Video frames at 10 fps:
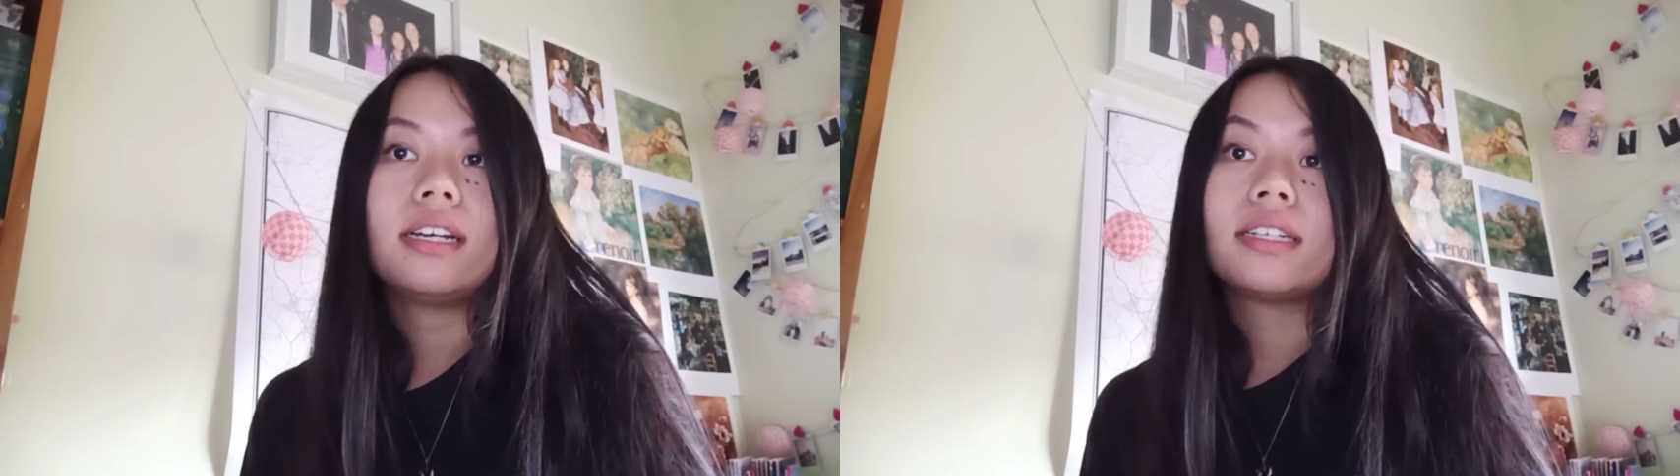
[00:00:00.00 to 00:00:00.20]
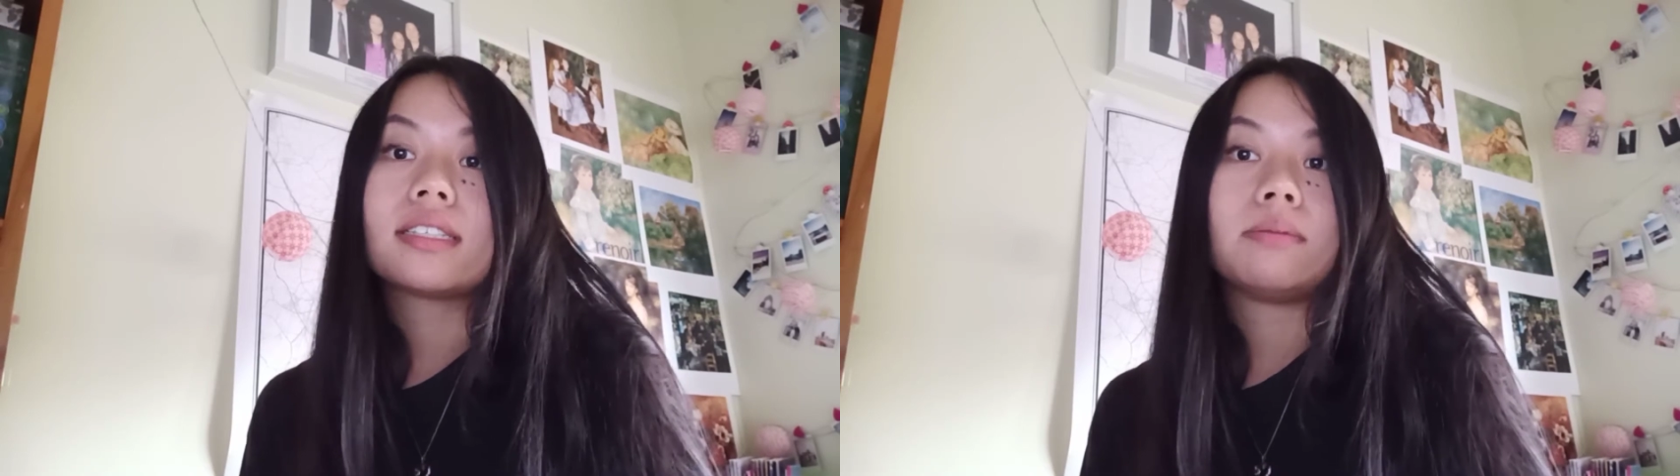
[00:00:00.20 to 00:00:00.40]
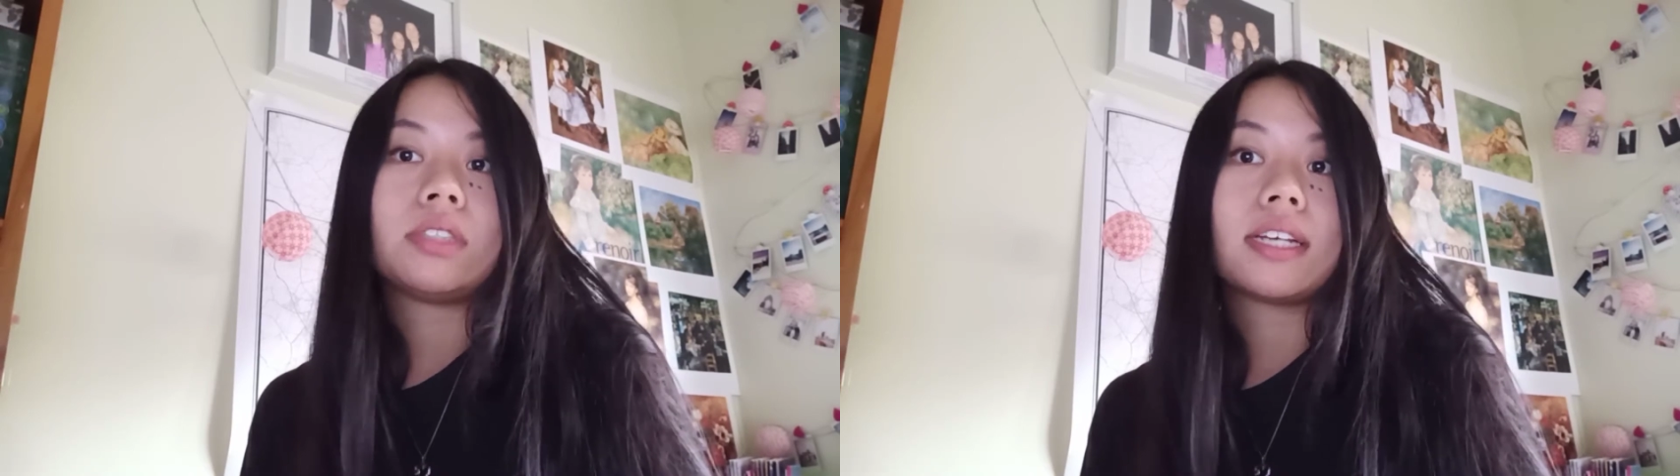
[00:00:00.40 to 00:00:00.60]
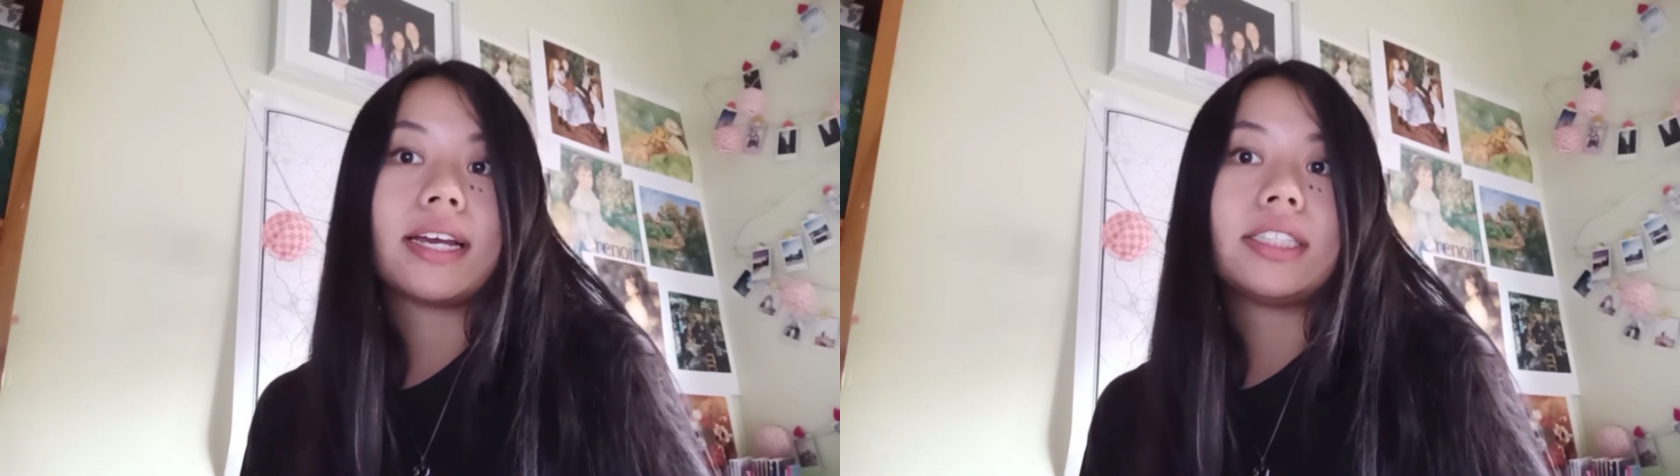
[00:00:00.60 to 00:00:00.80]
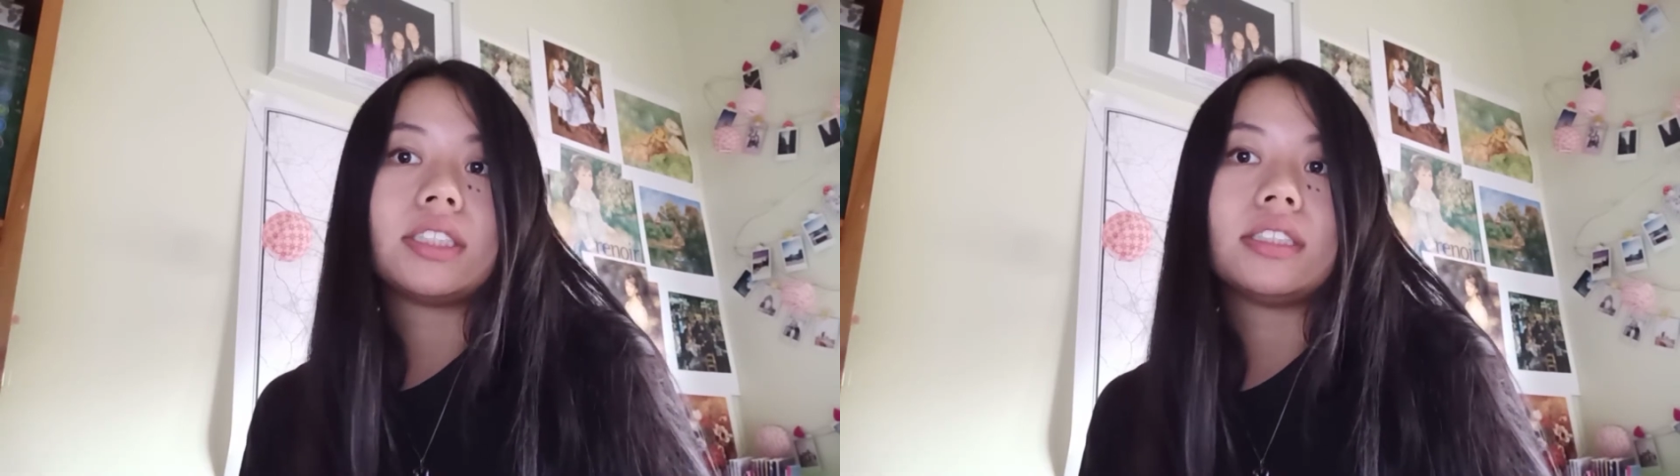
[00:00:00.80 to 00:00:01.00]

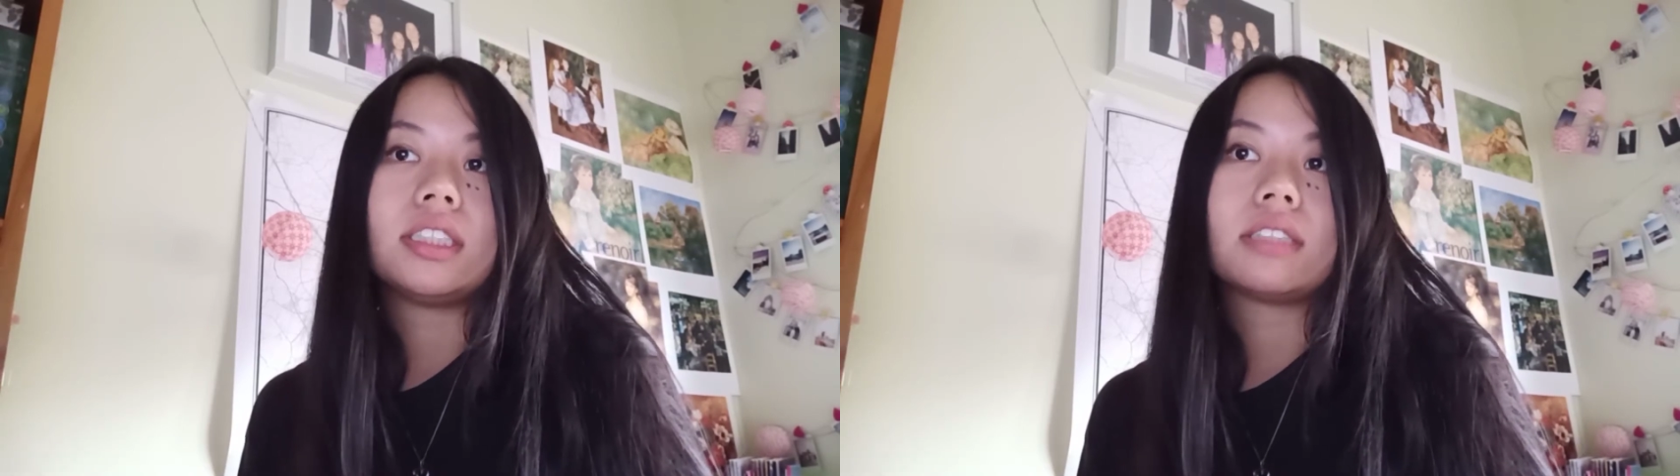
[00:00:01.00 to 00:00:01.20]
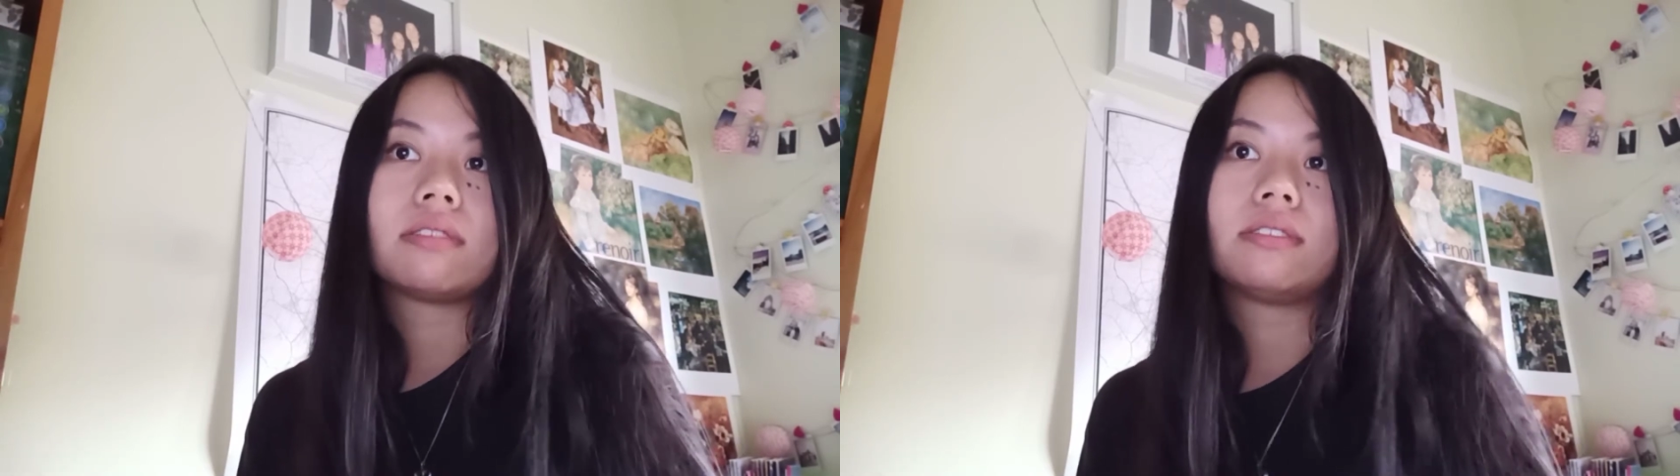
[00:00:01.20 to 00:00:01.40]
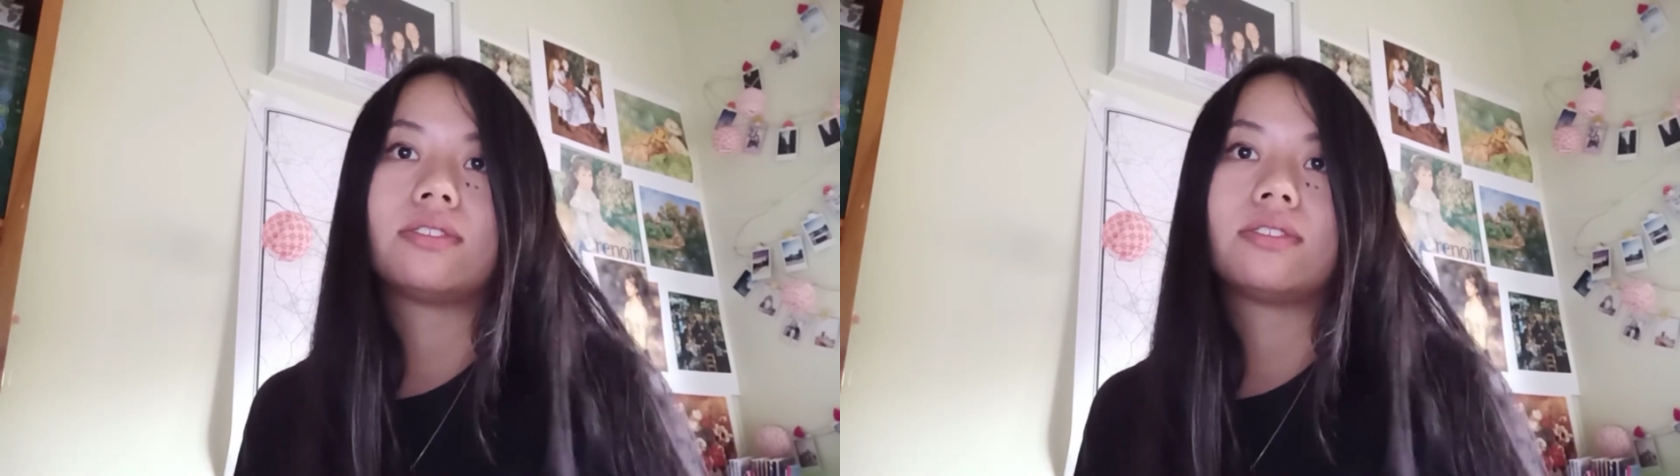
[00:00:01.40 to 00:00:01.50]
subjugation in different